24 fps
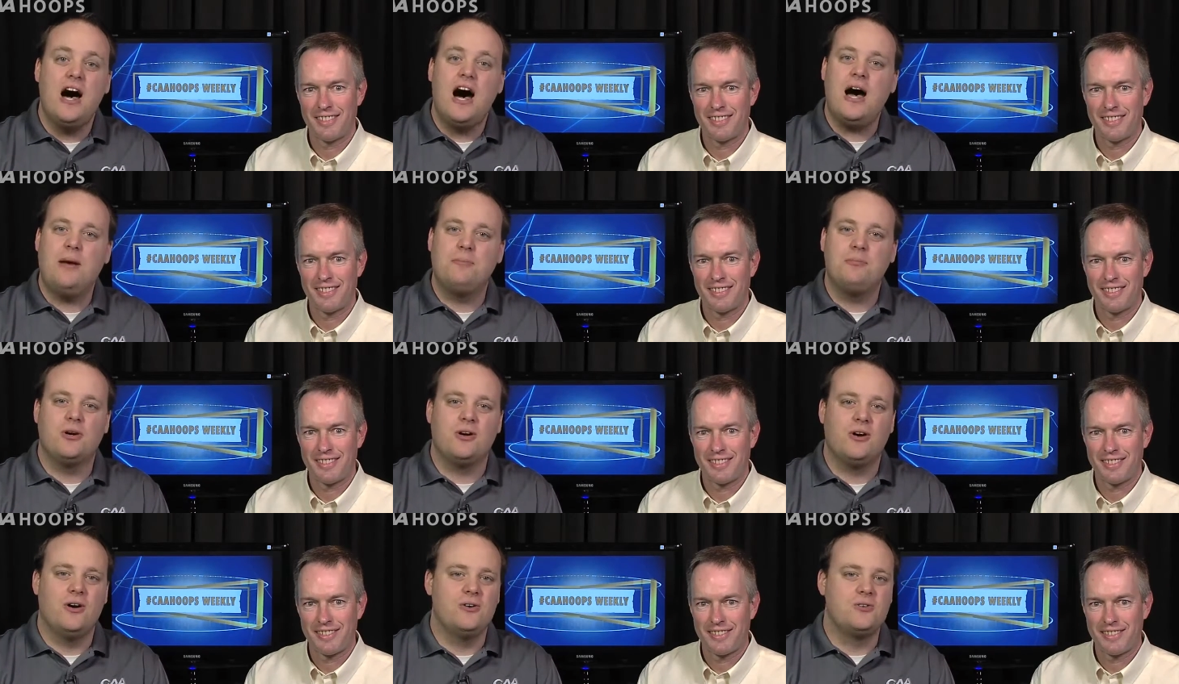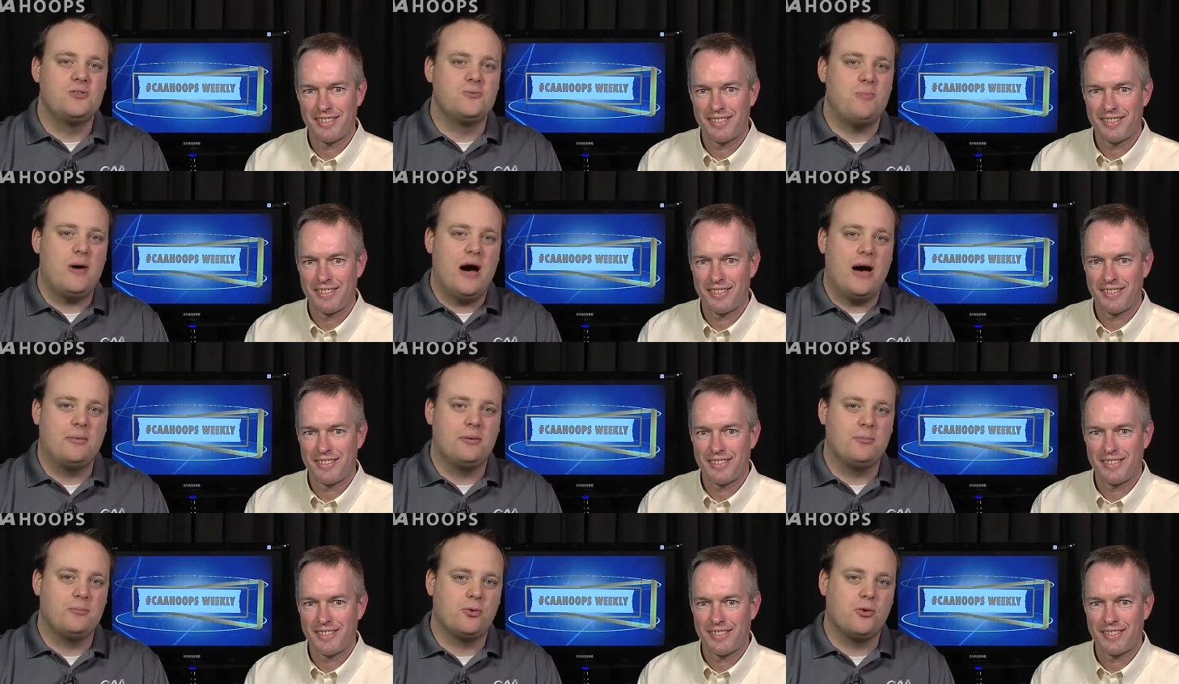Speaker 1: I'm your host,
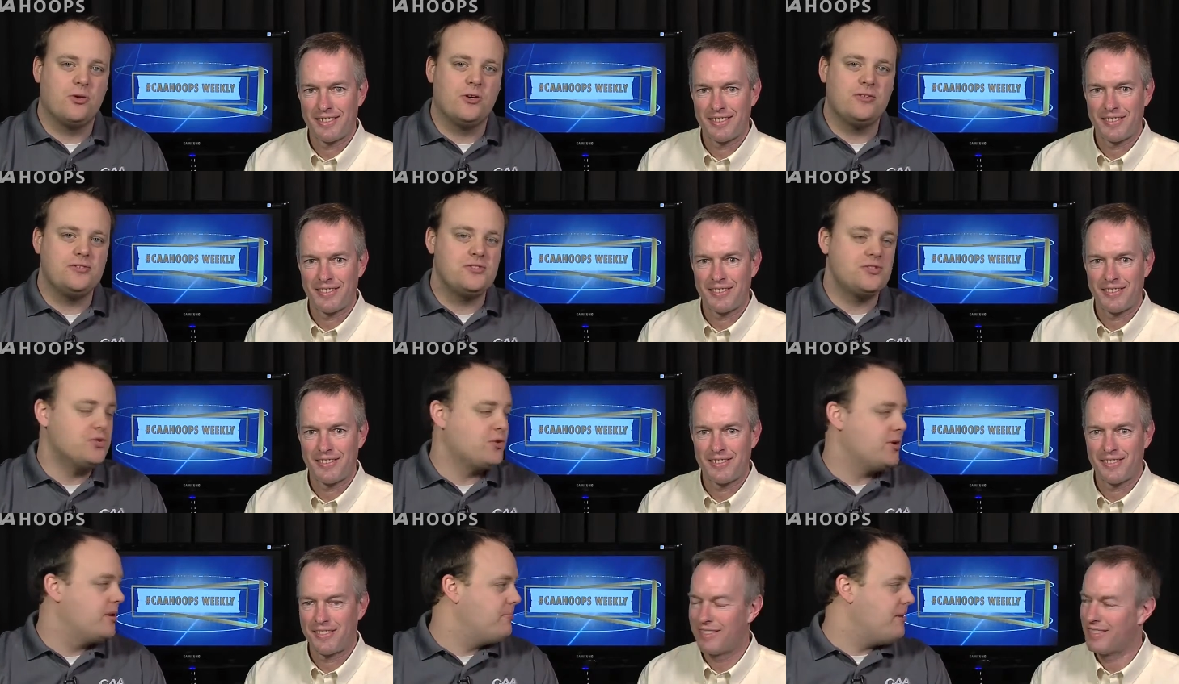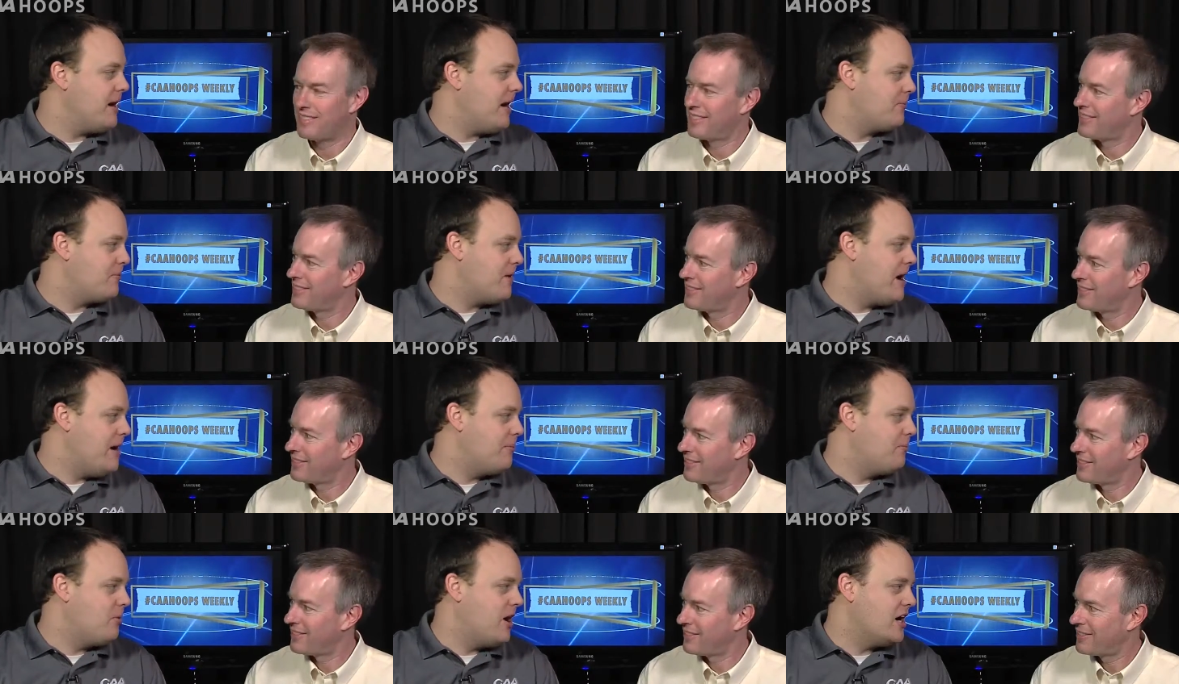Bobby Broyles, joined by
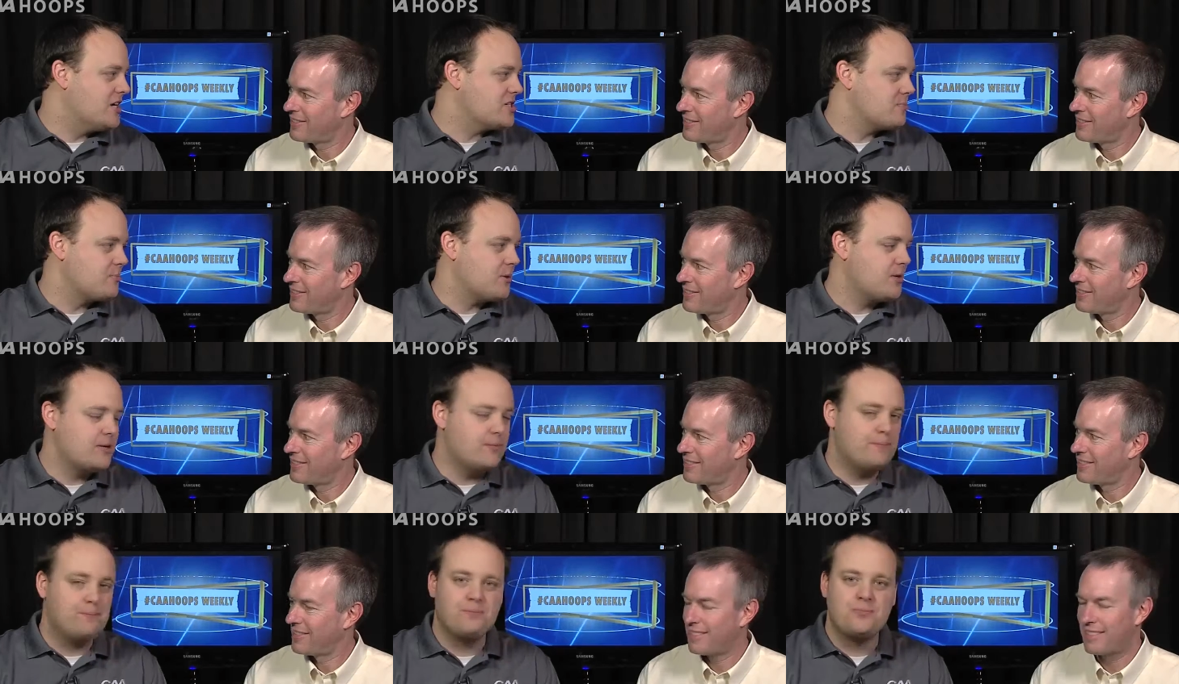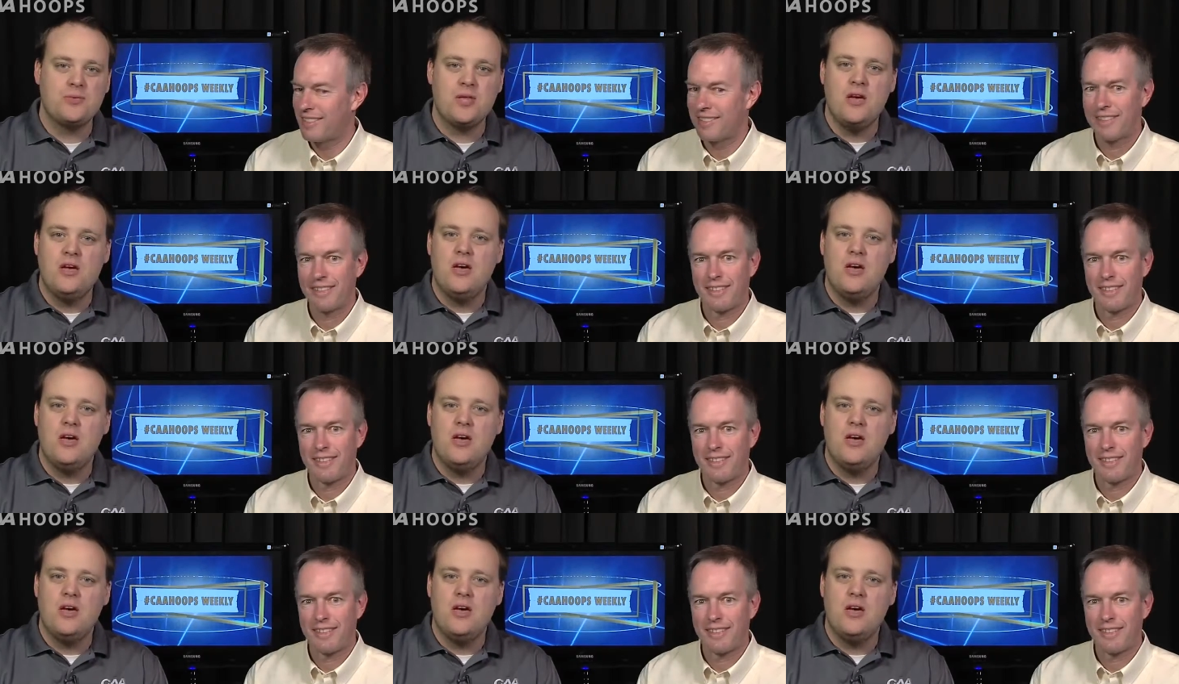Rob Washburn.